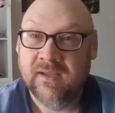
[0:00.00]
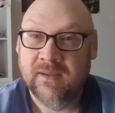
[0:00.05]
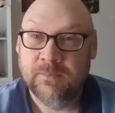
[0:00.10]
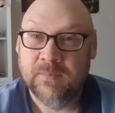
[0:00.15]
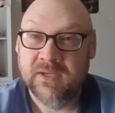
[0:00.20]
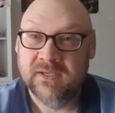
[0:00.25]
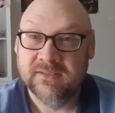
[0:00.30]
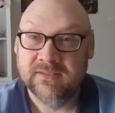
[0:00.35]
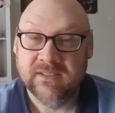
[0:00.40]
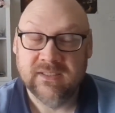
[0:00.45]

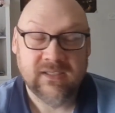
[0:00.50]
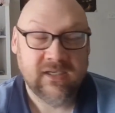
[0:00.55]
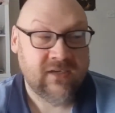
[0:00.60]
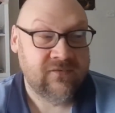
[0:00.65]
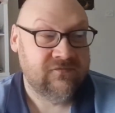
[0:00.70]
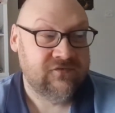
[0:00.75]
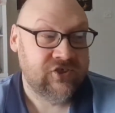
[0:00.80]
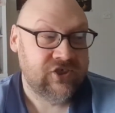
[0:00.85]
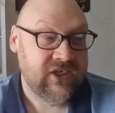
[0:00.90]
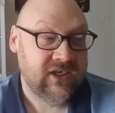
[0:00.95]
basically
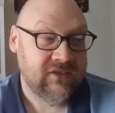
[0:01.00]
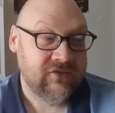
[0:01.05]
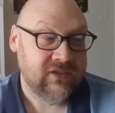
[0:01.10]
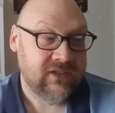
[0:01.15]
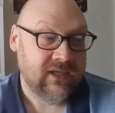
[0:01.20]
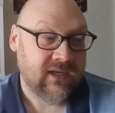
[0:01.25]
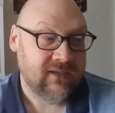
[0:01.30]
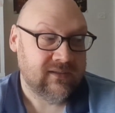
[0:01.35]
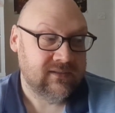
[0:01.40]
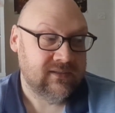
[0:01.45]
of changing
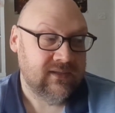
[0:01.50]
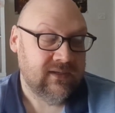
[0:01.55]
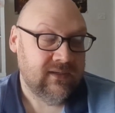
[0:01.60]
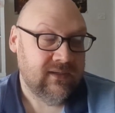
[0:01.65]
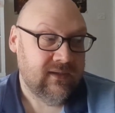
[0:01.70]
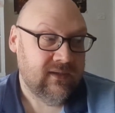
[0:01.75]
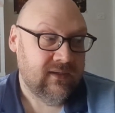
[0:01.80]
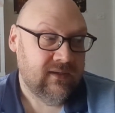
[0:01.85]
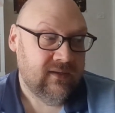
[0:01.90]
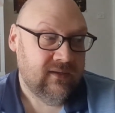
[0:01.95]
that
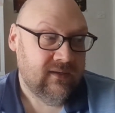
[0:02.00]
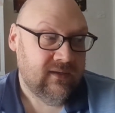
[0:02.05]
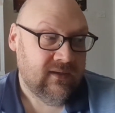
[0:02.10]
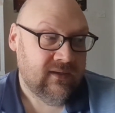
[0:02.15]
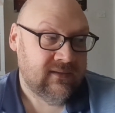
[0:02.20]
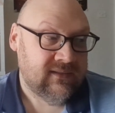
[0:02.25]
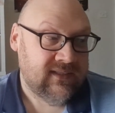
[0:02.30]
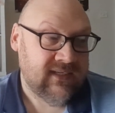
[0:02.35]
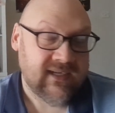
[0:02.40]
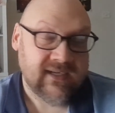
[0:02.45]

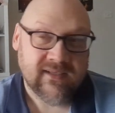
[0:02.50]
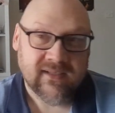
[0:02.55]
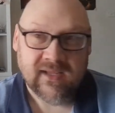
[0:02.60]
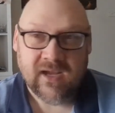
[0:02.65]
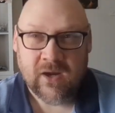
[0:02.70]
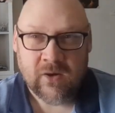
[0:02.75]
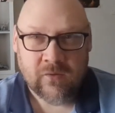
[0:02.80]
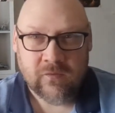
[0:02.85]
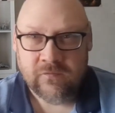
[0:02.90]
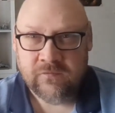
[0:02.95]
and taking
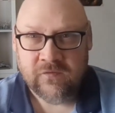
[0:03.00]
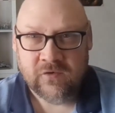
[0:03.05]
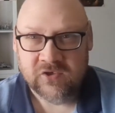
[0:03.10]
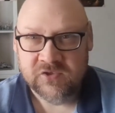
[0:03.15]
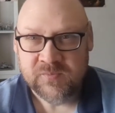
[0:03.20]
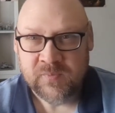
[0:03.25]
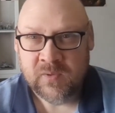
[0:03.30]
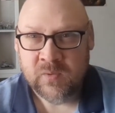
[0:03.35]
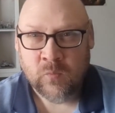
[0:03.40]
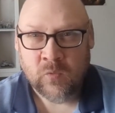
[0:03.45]
that out force
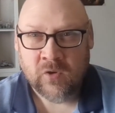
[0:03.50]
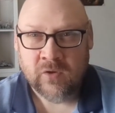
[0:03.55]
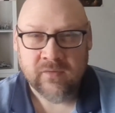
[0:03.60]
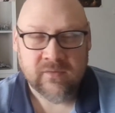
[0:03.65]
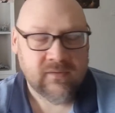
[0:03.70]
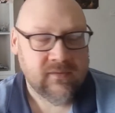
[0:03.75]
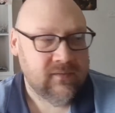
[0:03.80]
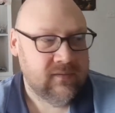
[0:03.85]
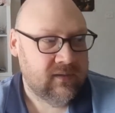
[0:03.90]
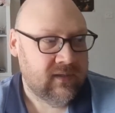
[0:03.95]
point 1
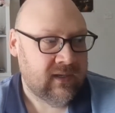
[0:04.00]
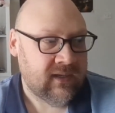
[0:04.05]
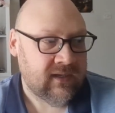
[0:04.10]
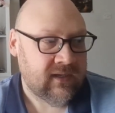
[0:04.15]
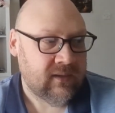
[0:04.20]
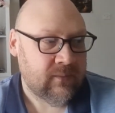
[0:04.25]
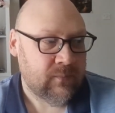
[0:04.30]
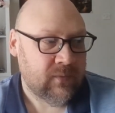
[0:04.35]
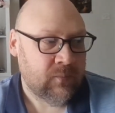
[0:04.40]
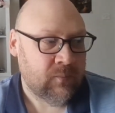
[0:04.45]

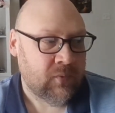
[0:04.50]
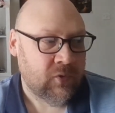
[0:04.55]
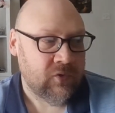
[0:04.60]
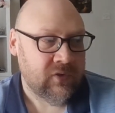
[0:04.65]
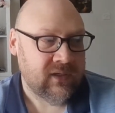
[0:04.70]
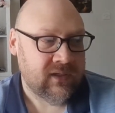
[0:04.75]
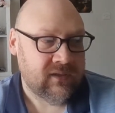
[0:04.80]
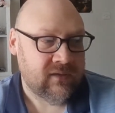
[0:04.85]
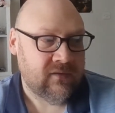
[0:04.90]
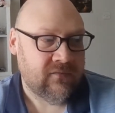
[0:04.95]
and
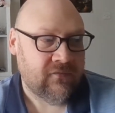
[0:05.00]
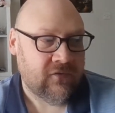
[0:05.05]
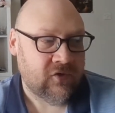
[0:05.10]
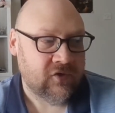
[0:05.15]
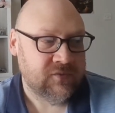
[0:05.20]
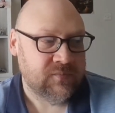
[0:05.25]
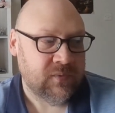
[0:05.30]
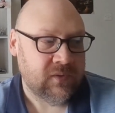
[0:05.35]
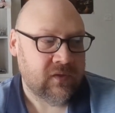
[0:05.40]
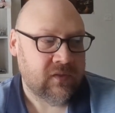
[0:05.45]
putting it in a
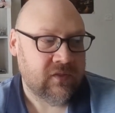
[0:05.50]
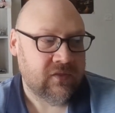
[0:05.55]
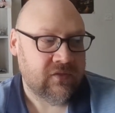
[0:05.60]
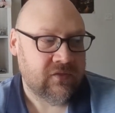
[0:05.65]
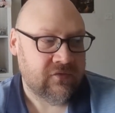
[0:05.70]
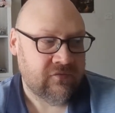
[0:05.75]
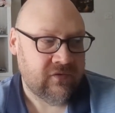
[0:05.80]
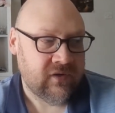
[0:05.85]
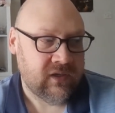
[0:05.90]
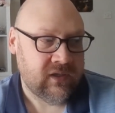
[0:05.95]
force point
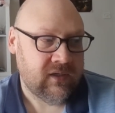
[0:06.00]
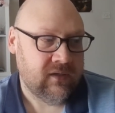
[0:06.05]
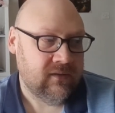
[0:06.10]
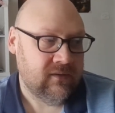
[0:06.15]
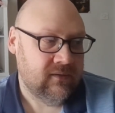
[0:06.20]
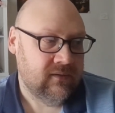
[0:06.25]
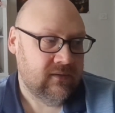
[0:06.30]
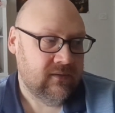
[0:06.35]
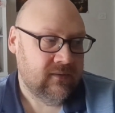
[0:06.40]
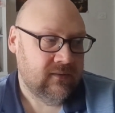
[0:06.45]
3.
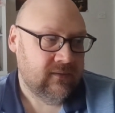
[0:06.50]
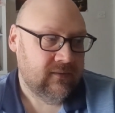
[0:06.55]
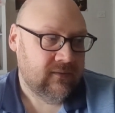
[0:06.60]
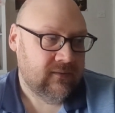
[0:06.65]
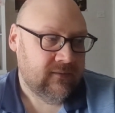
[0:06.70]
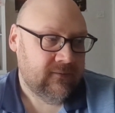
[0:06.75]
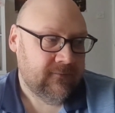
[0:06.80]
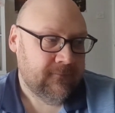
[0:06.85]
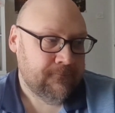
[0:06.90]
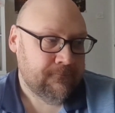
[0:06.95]

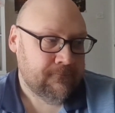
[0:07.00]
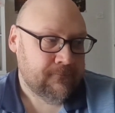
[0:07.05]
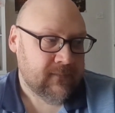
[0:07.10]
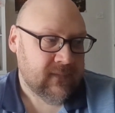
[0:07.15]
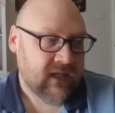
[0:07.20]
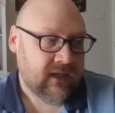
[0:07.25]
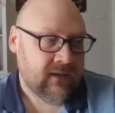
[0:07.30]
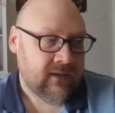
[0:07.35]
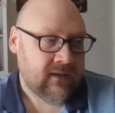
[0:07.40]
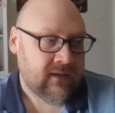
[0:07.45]

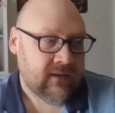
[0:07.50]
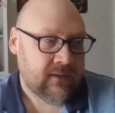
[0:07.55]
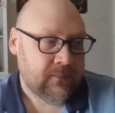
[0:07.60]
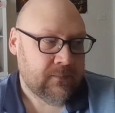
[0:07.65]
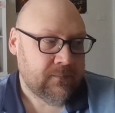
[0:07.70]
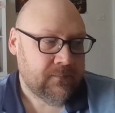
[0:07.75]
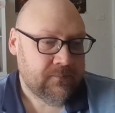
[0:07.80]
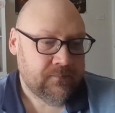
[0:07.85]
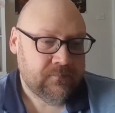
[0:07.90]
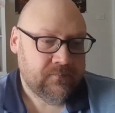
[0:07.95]

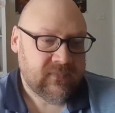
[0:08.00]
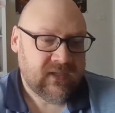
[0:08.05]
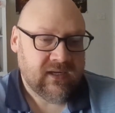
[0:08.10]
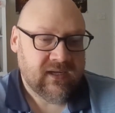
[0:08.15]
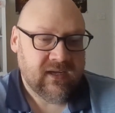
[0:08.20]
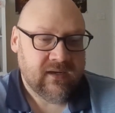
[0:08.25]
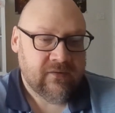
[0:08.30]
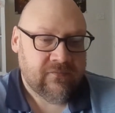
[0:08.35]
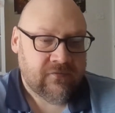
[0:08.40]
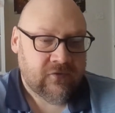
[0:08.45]
And I'll
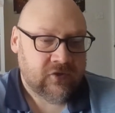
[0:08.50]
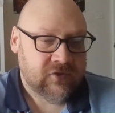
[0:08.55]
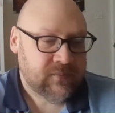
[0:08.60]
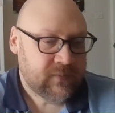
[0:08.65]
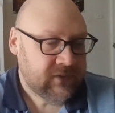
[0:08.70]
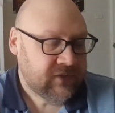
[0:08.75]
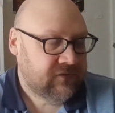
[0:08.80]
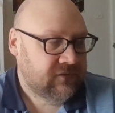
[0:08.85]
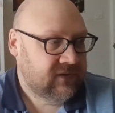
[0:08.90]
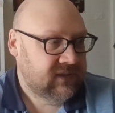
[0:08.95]
get to force
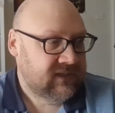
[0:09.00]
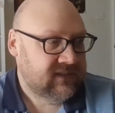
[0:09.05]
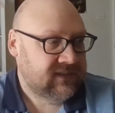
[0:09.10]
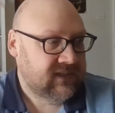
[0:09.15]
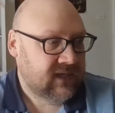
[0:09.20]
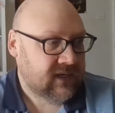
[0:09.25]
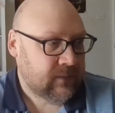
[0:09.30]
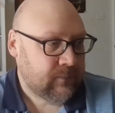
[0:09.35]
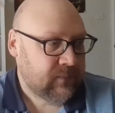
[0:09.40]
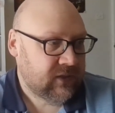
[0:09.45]
point 3 in a
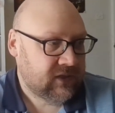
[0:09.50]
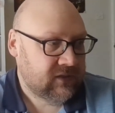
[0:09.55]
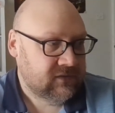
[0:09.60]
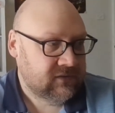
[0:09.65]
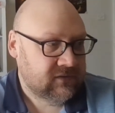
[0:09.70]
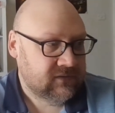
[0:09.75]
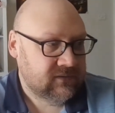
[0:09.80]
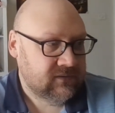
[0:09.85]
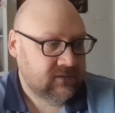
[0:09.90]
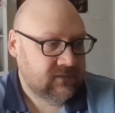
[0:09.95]
second,
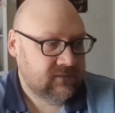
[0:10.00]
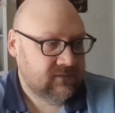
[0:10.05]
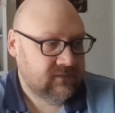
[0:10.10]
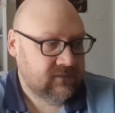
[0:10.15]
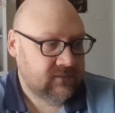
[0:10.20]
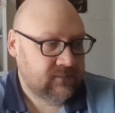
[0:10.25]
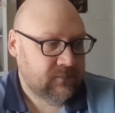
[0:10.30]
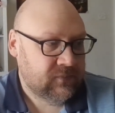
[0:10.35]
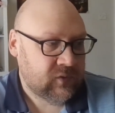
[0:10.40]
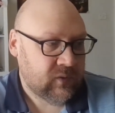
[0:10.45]
because
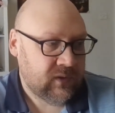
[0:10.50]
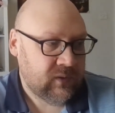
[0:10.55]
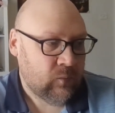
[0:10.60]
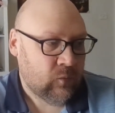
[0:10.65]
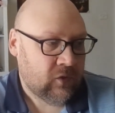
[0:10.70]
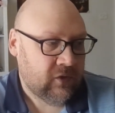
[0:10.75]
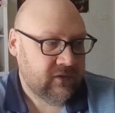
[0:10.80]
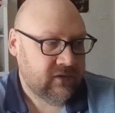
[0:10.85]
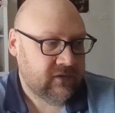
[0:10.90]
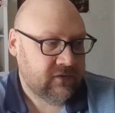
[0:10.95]
between
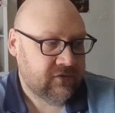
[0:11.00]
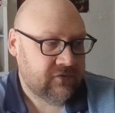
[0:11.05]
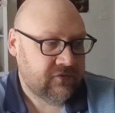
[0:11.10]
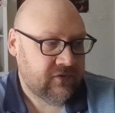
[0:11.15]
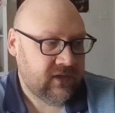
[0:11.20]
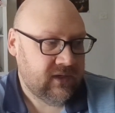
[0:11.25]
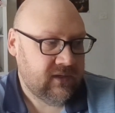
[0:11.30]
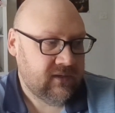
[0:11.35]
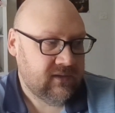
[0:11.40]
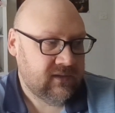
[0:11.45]
1 and
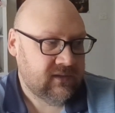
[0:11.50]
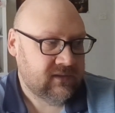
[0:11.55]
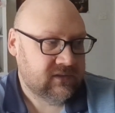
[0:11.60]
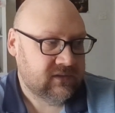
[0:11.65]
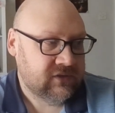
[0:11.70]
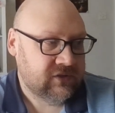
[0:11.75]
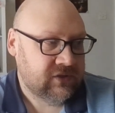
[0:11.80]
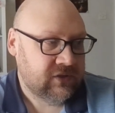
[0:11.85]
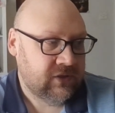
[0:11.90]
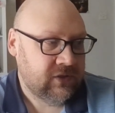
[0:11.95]
3 is
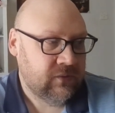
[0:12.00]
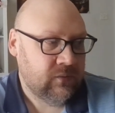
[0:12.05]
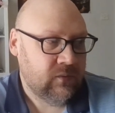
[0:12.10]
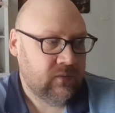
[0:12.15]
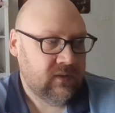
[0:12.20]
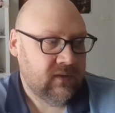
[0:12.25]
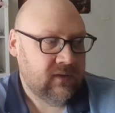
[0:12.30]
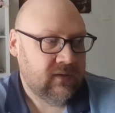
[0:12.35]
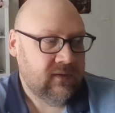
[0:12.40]
2.